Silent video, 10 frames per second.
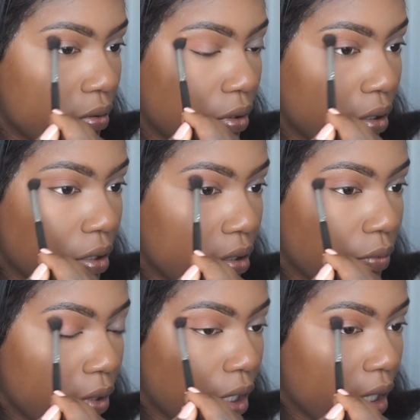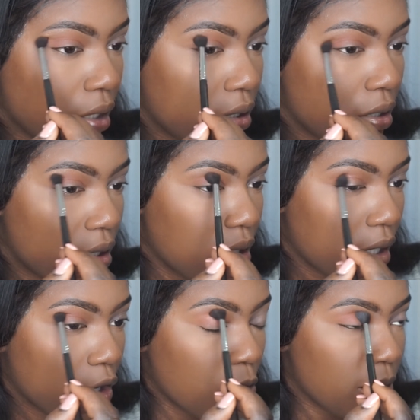This is really nice.
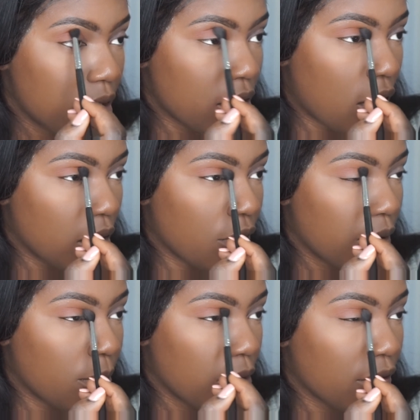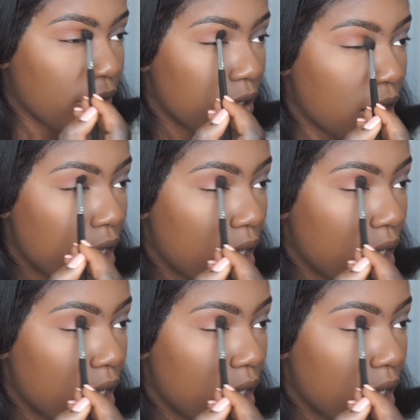I hope that all of the Morphe